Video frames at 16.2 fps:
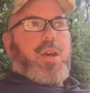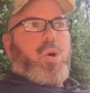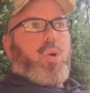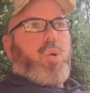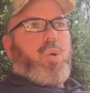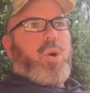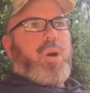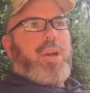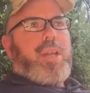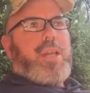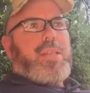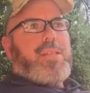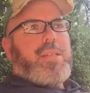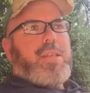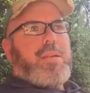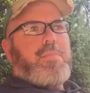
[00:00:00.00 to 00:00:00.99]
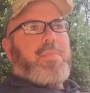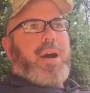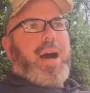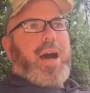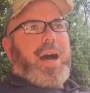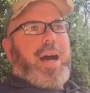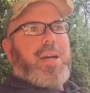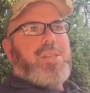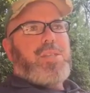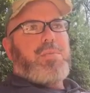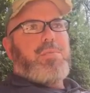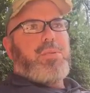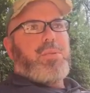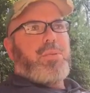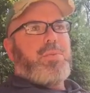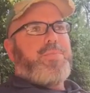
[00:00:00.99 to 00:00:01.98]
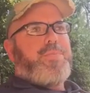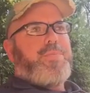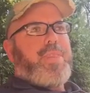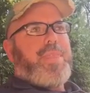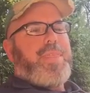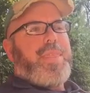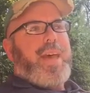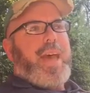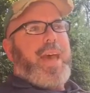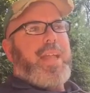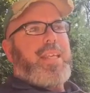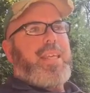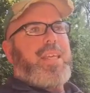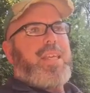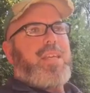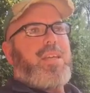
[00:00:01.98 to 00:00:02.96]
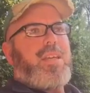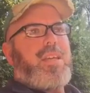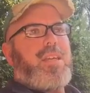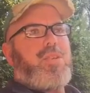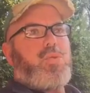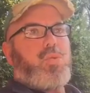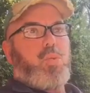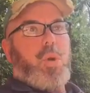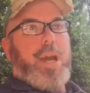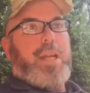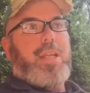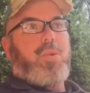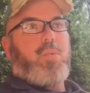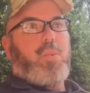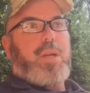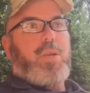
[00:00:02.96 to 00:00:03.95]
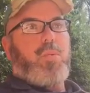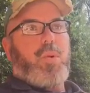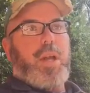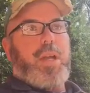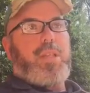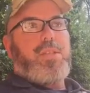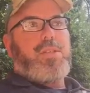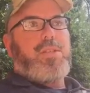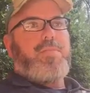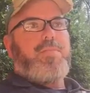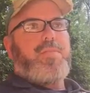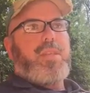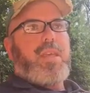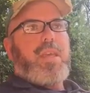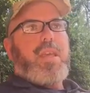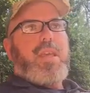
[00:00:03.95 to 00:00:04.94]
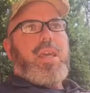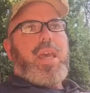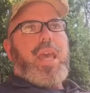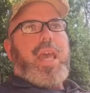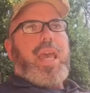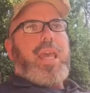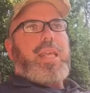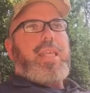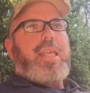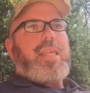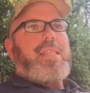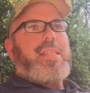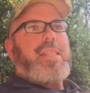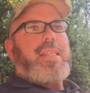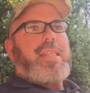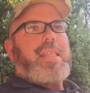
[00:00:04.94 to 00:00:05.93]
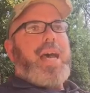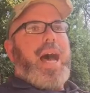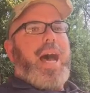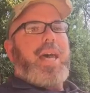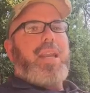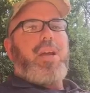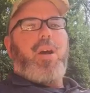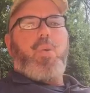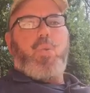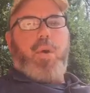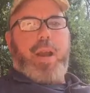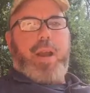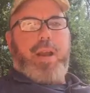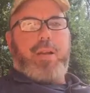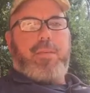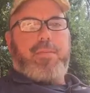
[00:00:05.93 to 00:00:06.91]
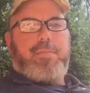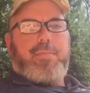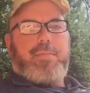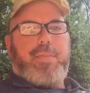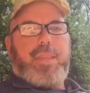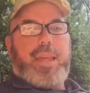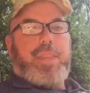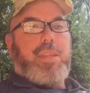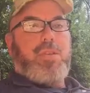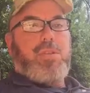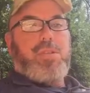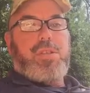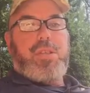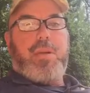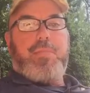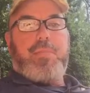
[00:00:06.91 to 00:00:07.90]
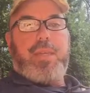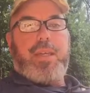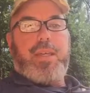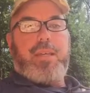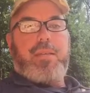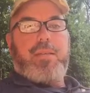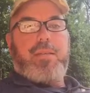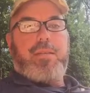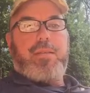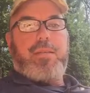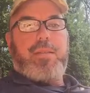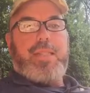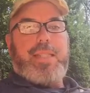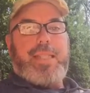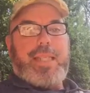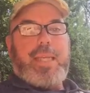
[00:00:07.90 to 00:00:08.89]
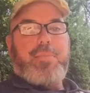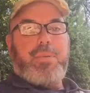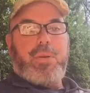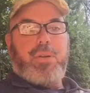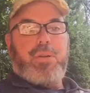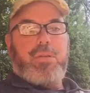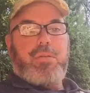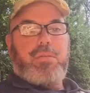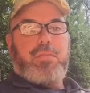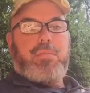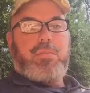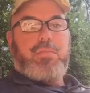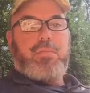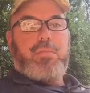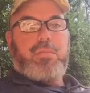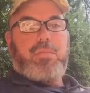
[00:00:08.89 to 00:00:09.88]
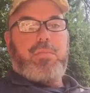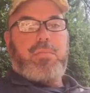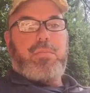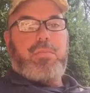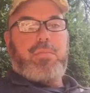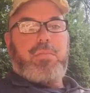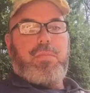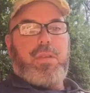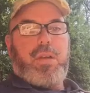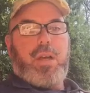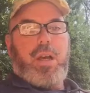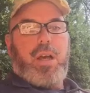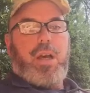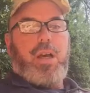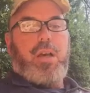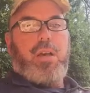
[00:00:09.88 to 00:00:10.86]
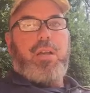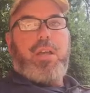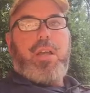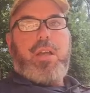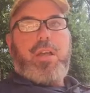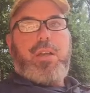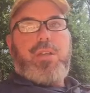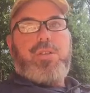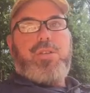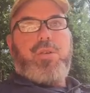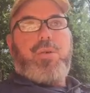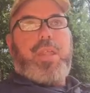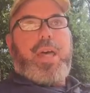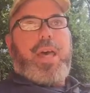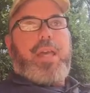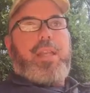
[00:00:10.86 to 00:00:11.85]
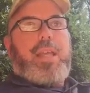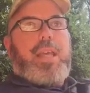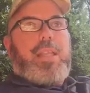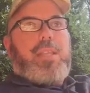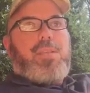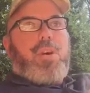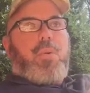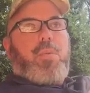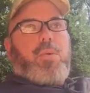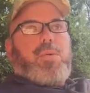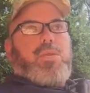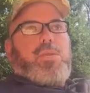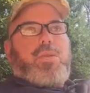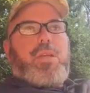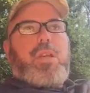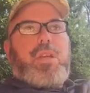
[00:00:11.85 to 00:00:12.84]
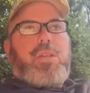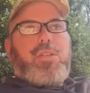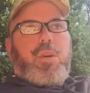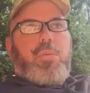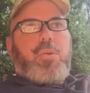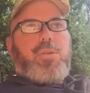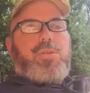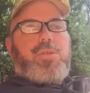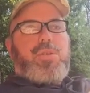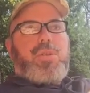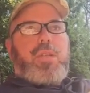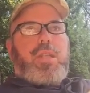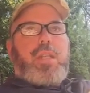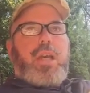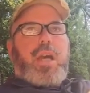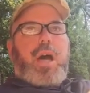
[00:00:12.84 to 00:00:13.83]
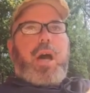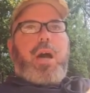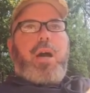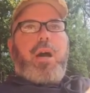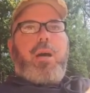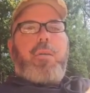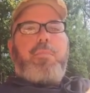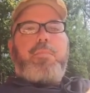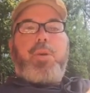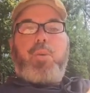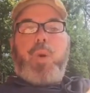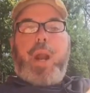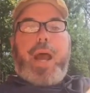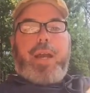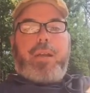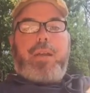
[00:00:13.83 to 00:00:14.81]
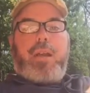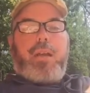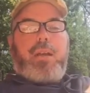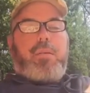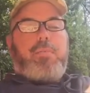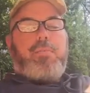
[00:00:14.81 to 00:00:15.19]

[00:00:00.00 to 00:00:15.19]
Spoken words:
Or is it possible that he is writing what he writes and he's not aware that there's something deeper, uh, so that it's almost it's almost a miracle.